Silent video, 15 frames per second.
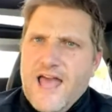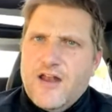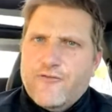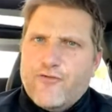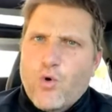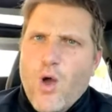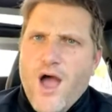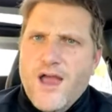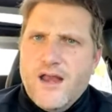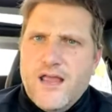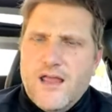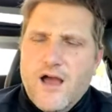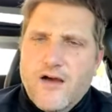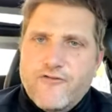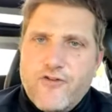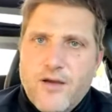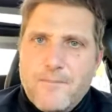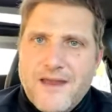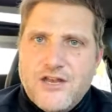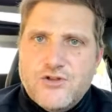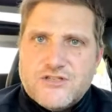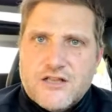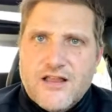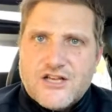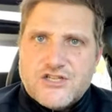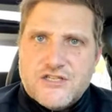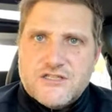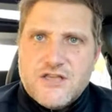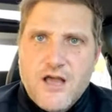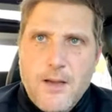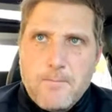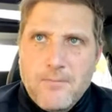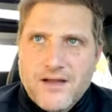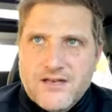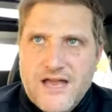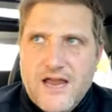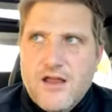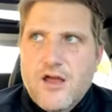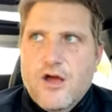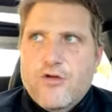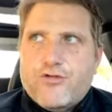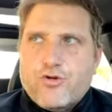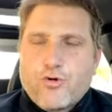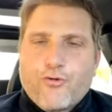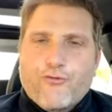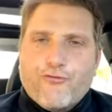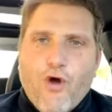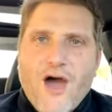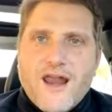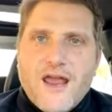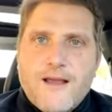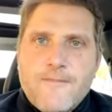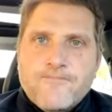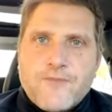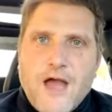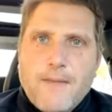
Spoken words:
and a variety of menu selections Monday through Friday.